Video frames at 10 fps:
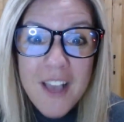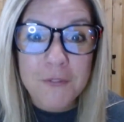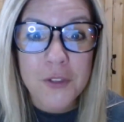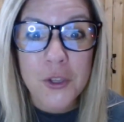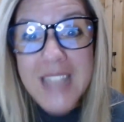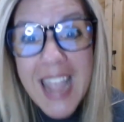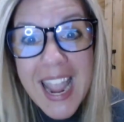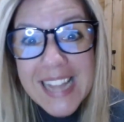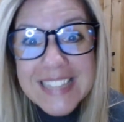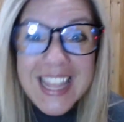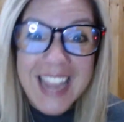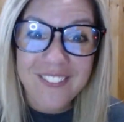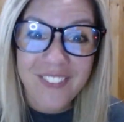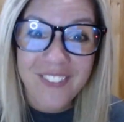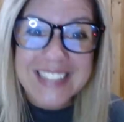few days and
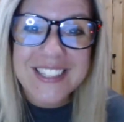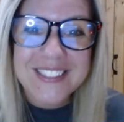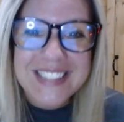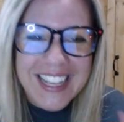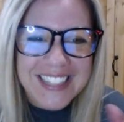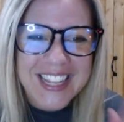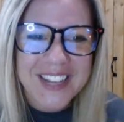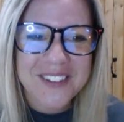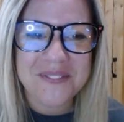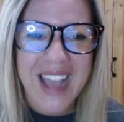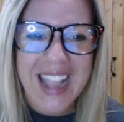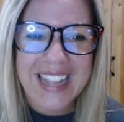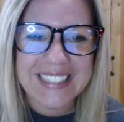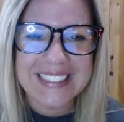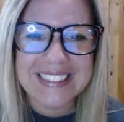weeks. So see y'all soon. Bye.